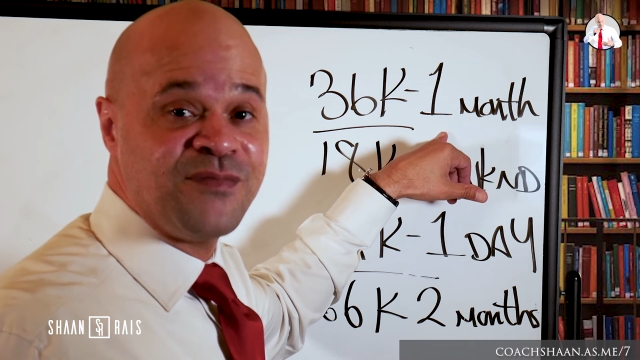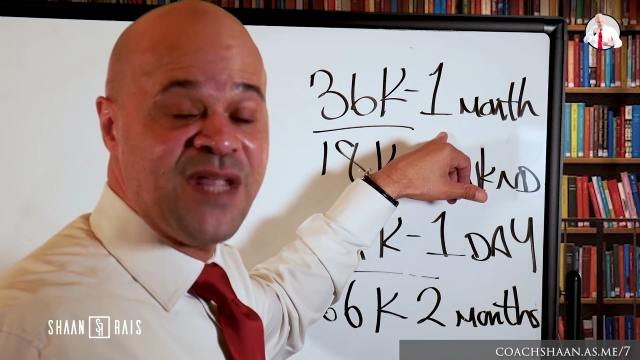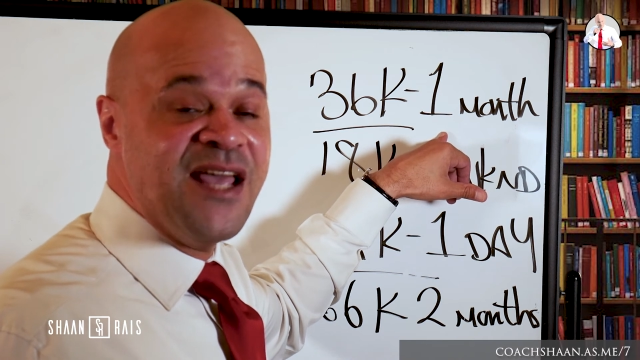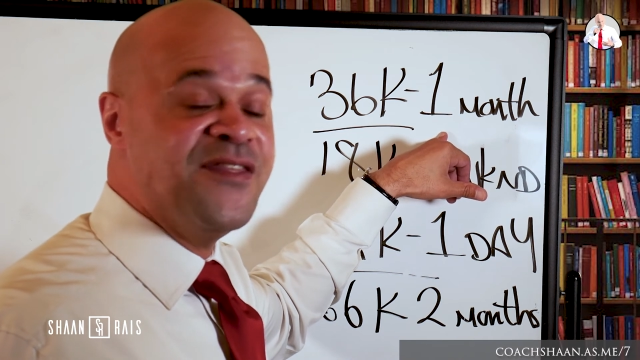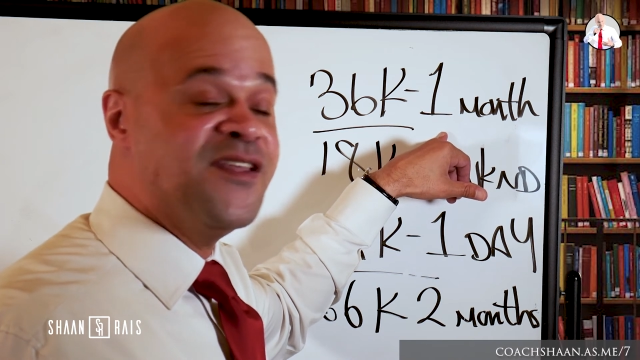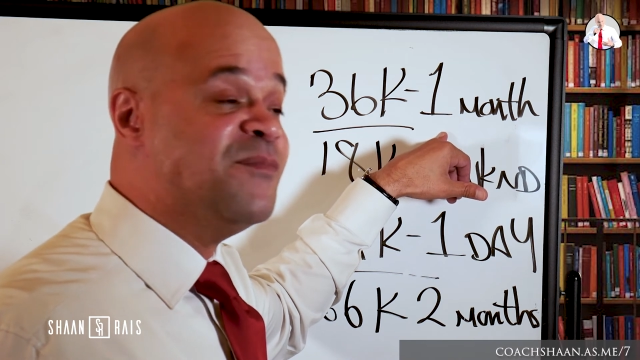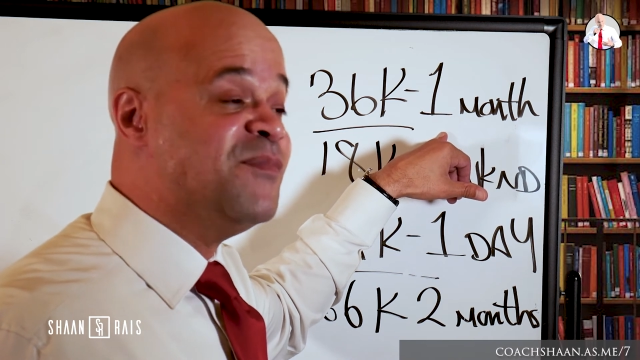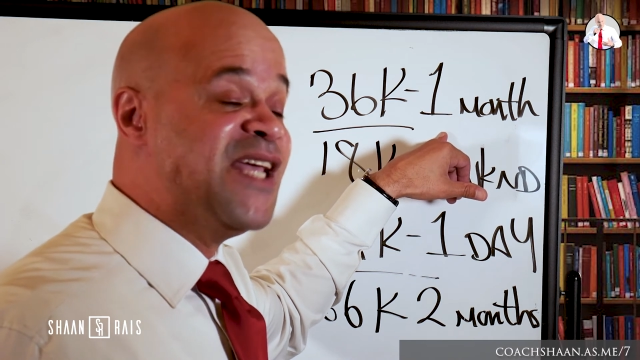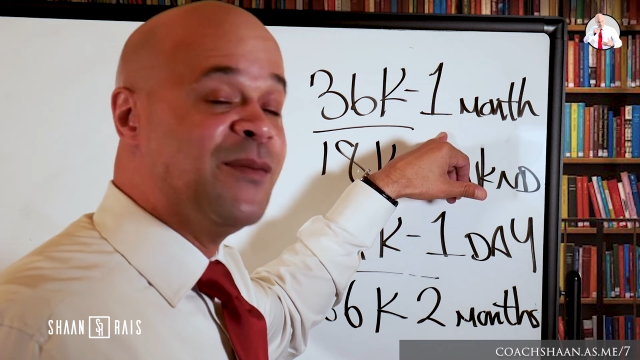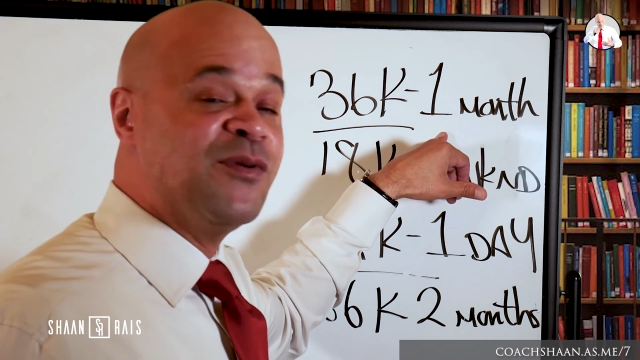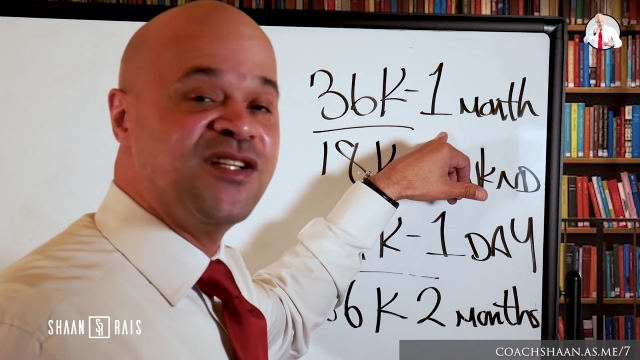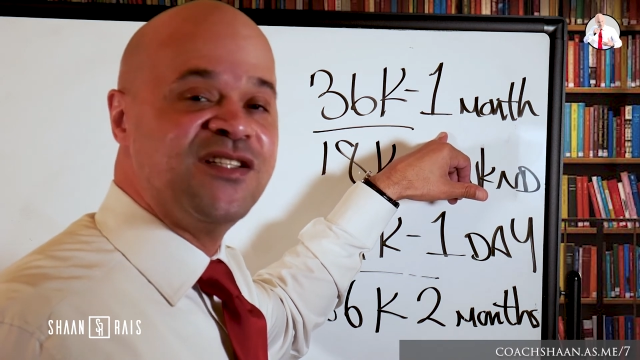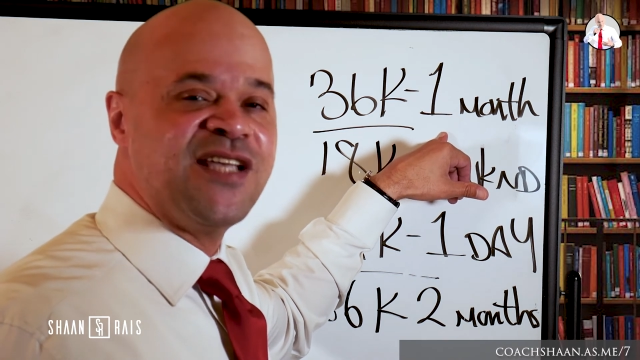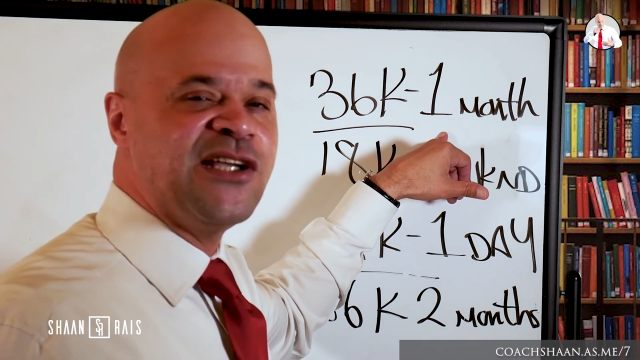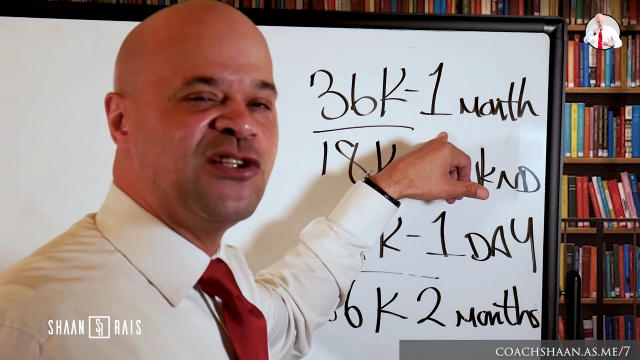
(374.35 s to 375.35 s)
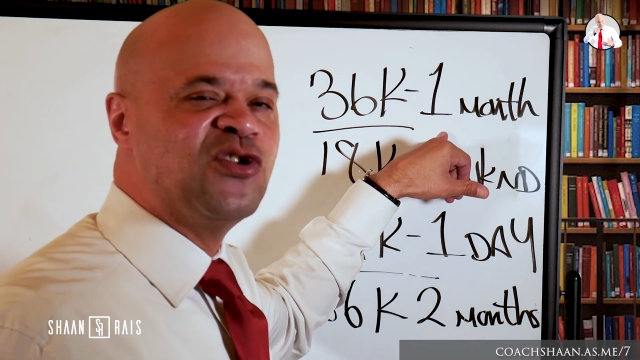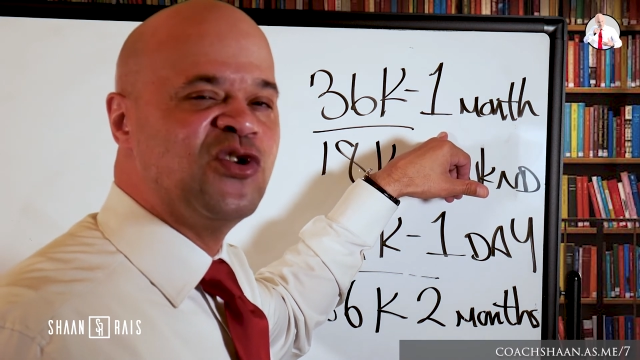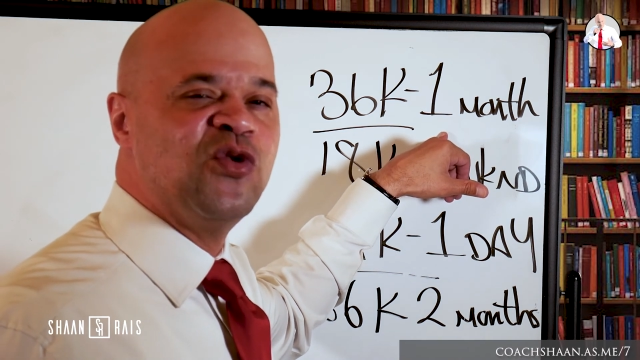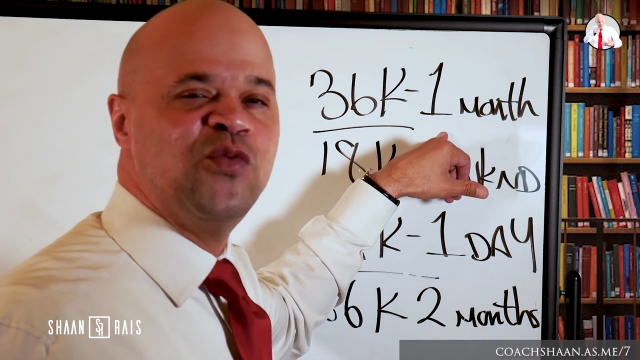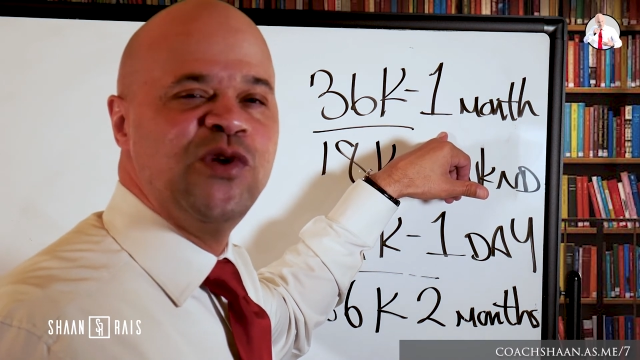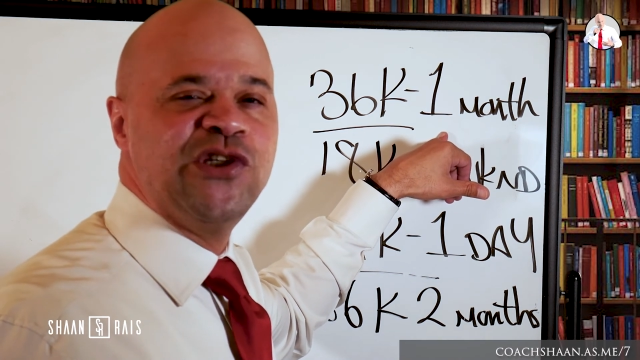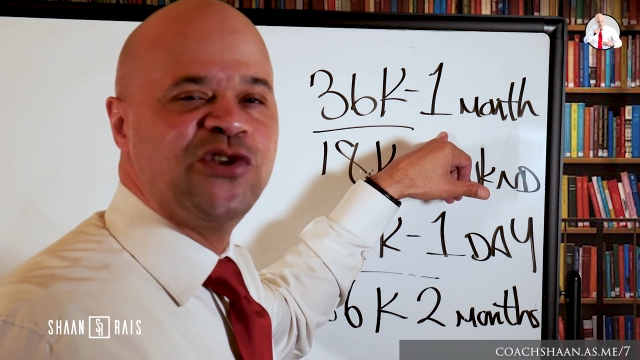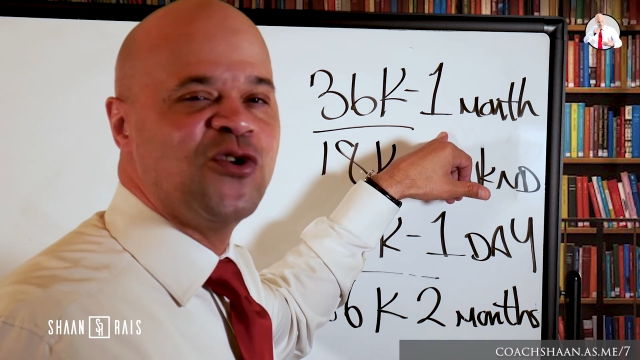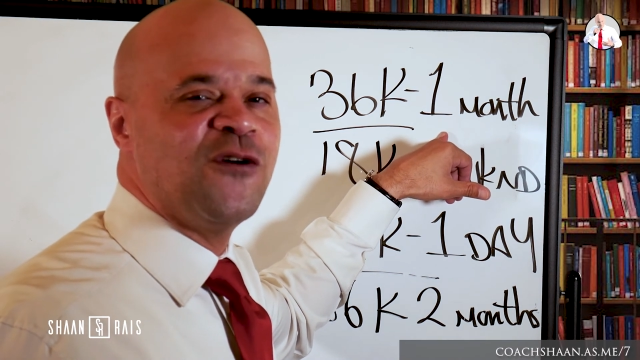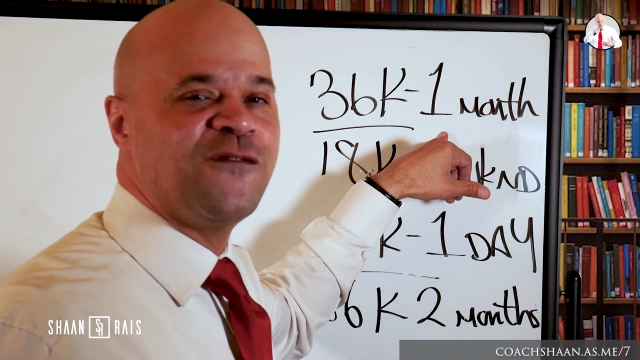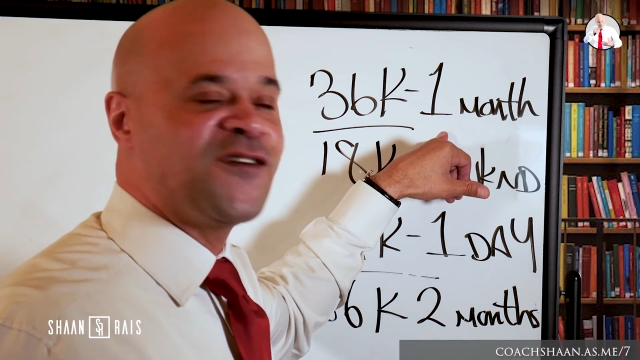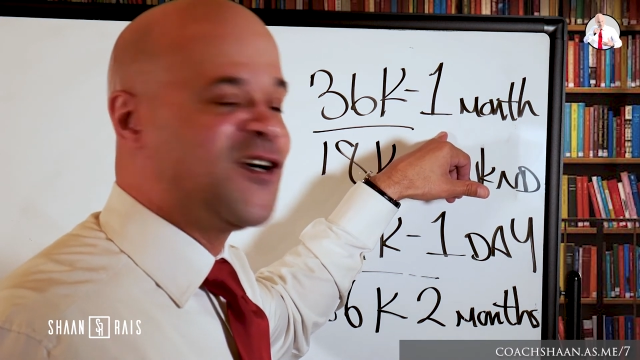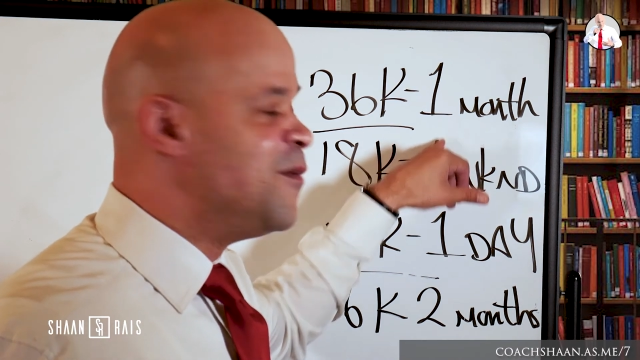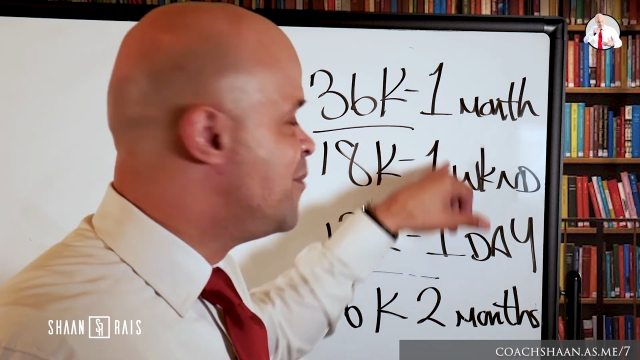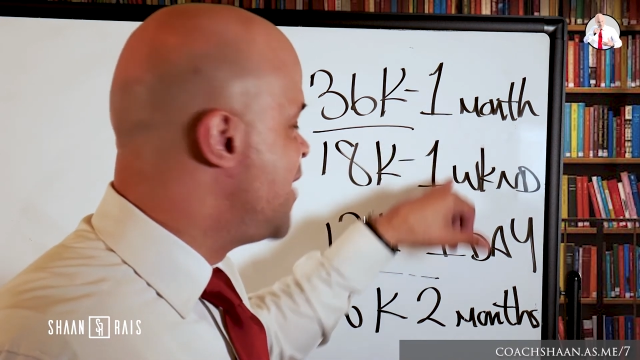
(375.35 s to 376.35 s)
And then be able to take 2 weeks off,
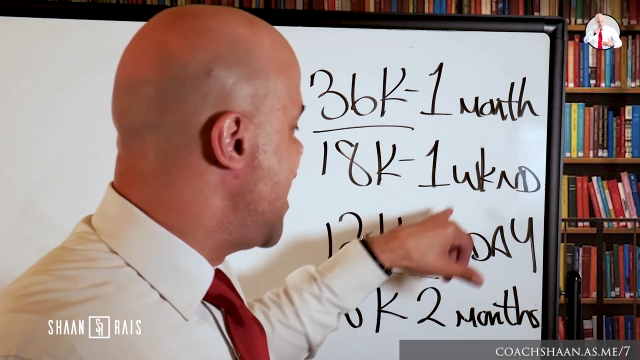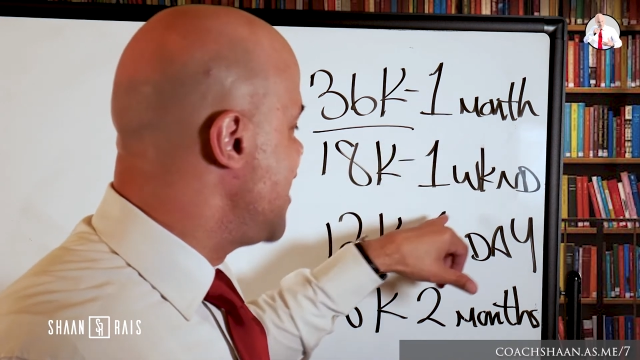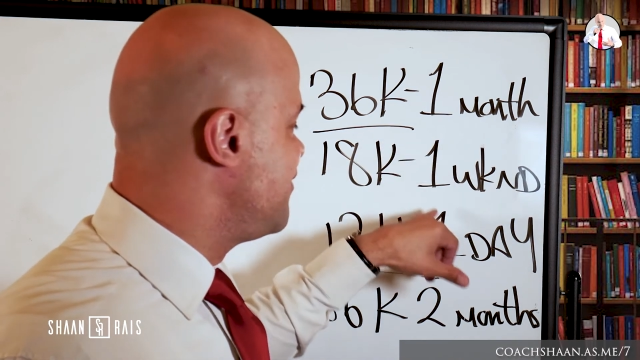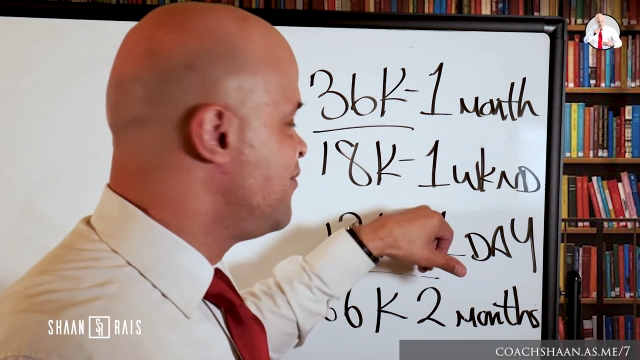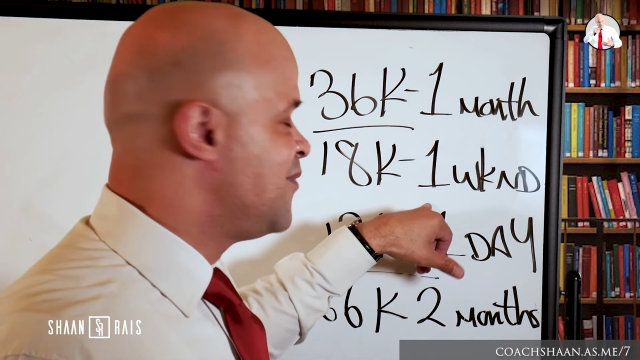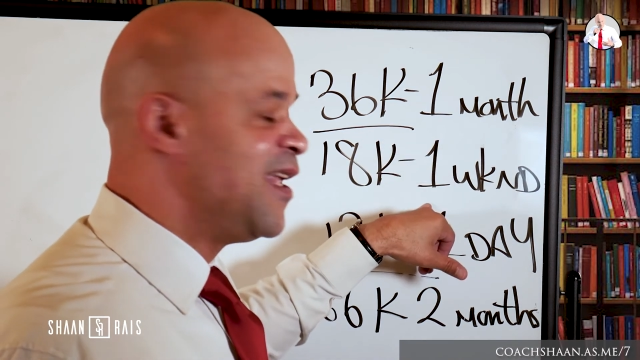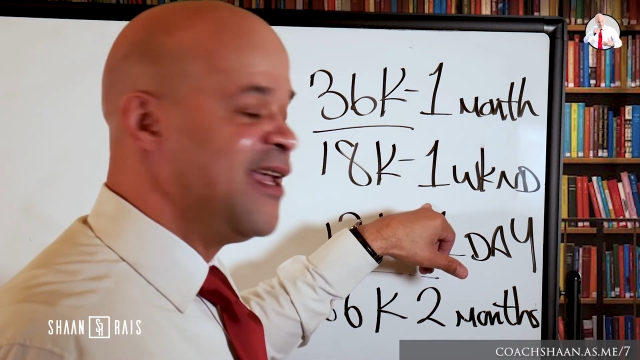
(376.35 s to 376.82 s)
come back,